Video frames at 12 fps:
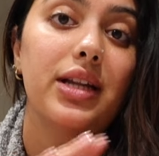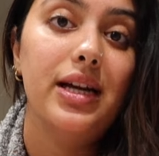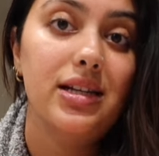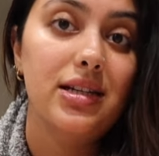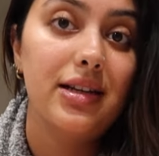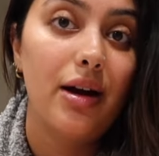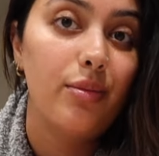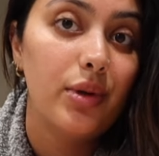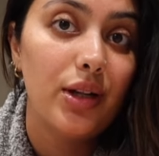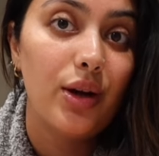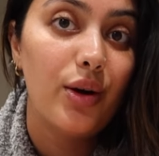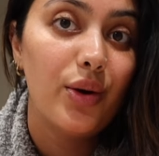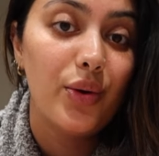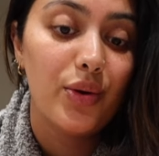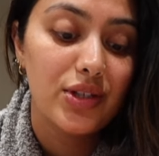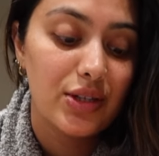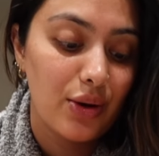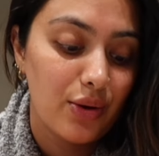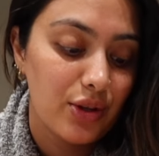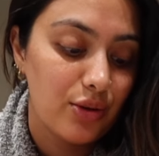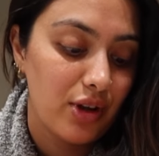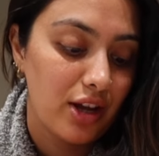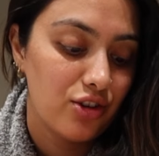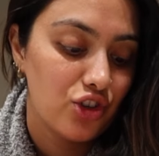linked down below so you
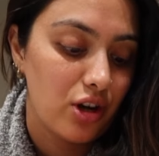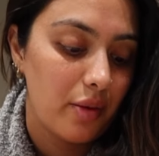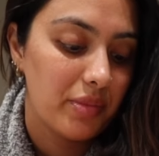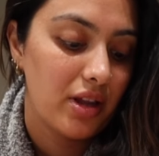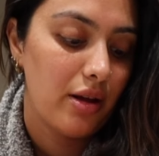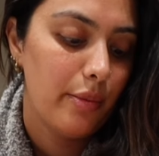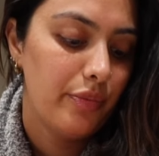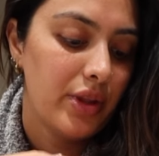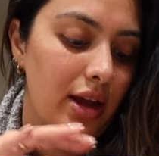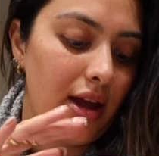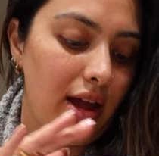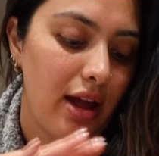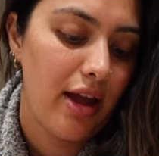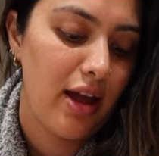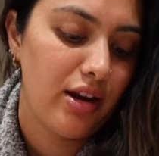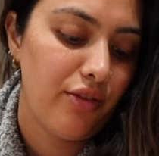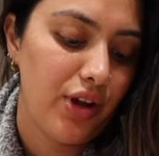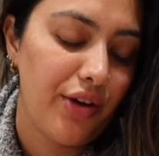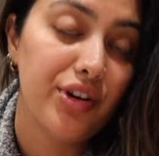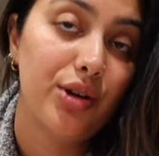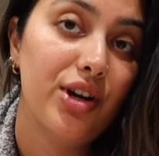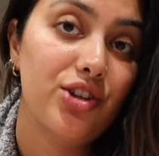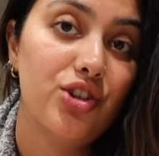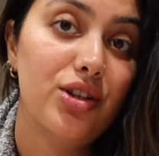can shop them. And if you have any
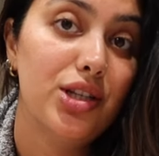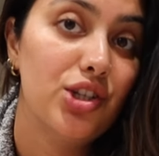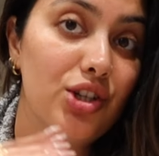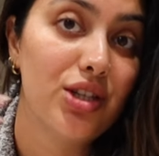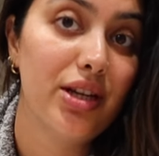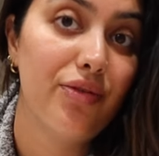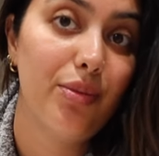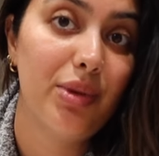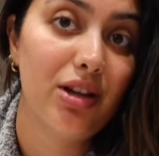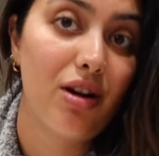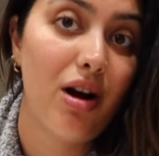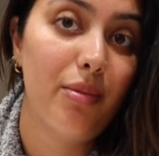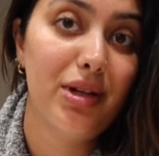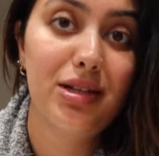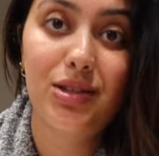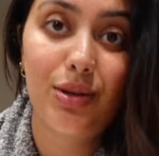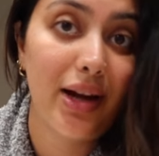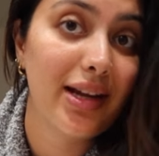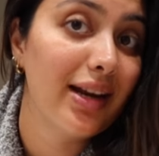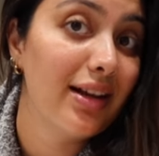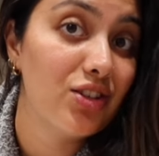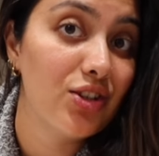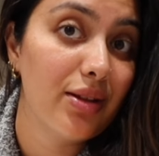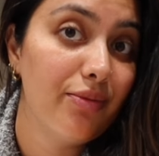questions, just leave them in the comments so I can
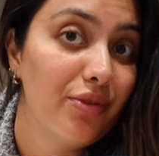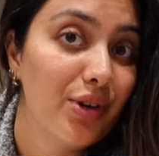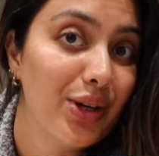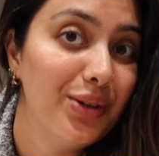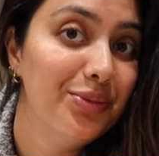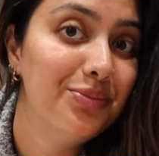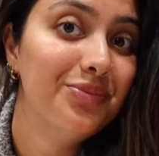answer them for you.